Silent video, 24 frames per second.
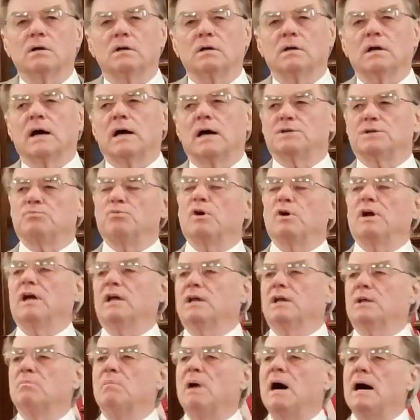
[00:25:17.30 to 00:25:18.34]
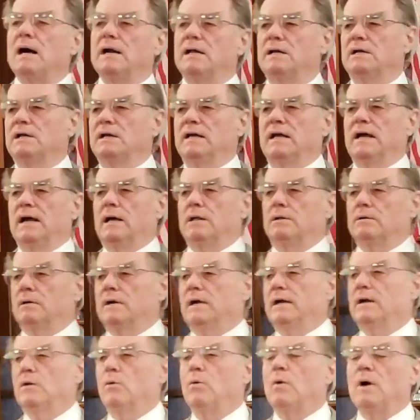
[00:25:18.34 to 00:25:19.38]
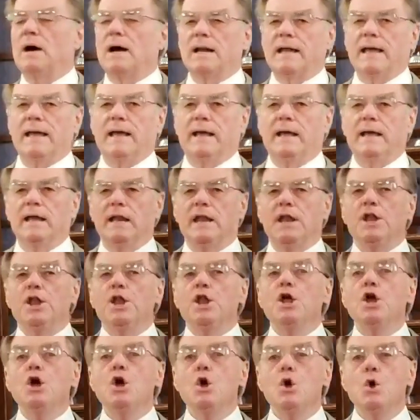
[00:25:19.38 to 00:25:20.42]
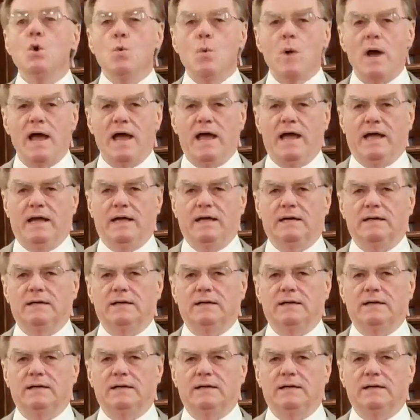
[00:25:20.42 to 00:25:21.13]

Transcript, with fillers: God's bringing the body together in what a new way.